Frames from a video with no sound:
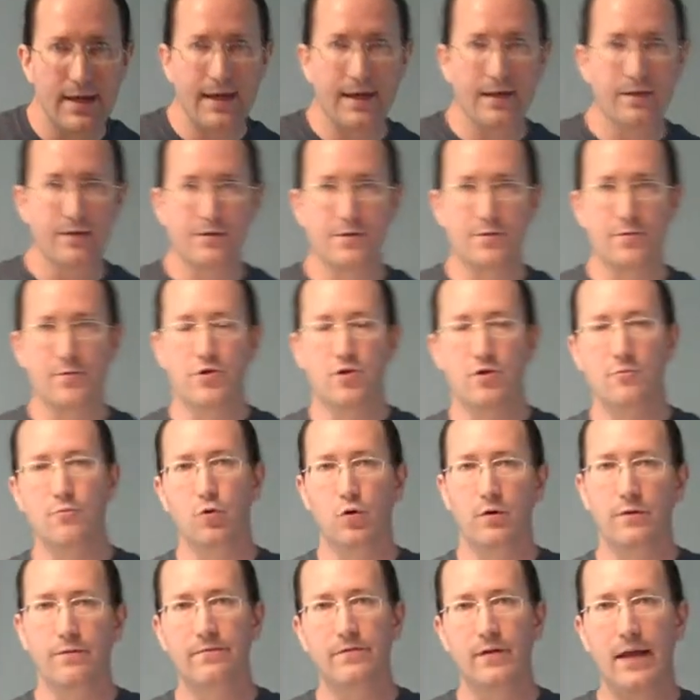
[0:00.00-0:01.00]
handles, which are
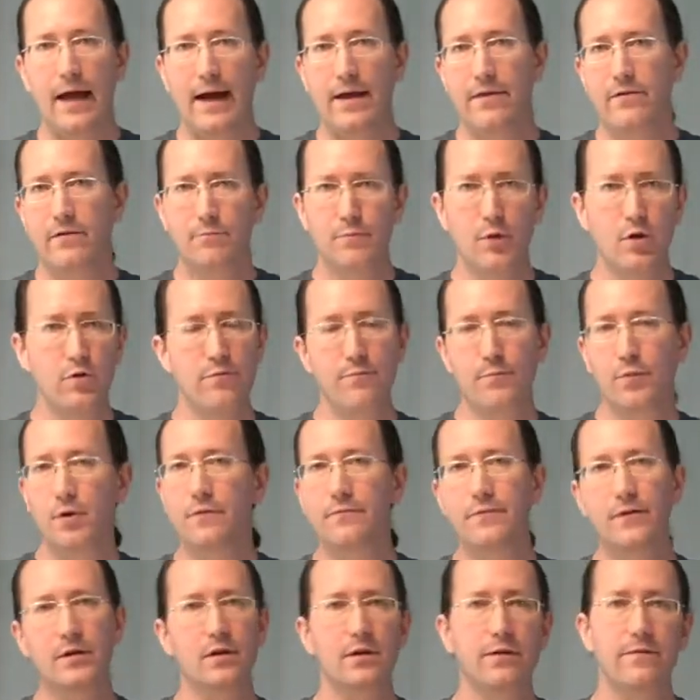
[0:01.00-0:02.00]
more flat. They're both
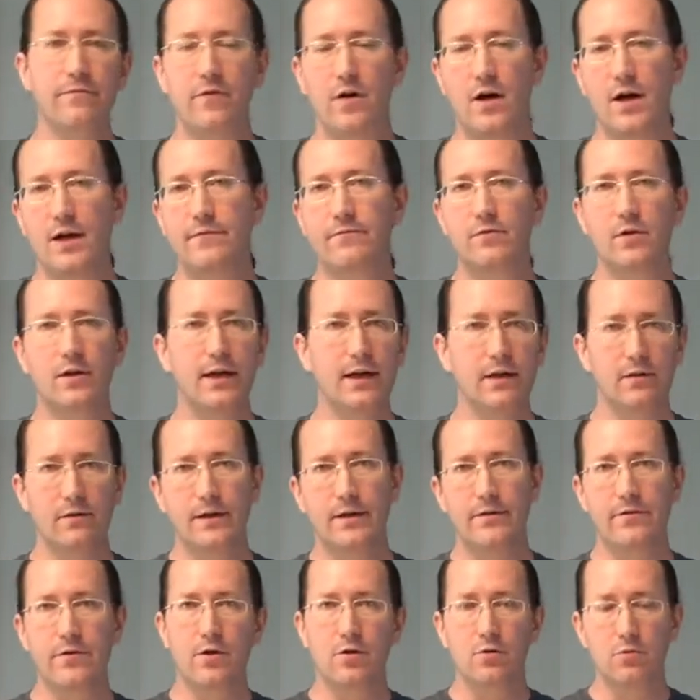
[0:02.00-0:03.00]
perfectly fine for
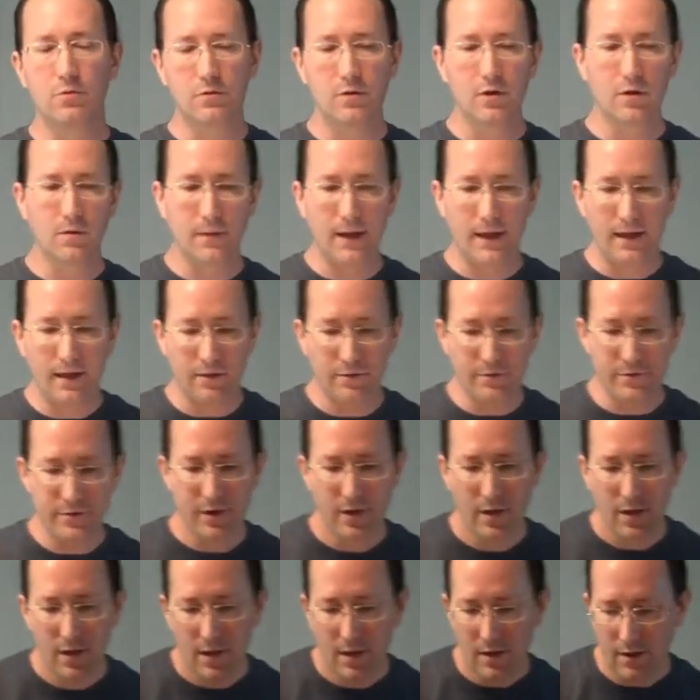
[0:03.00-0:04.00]
carrying the cooler around.
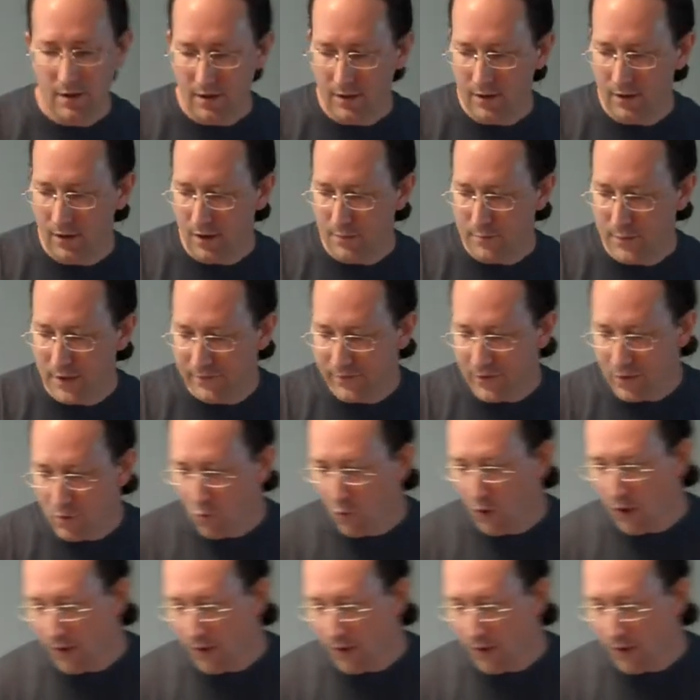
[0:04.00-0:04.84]
Um, if you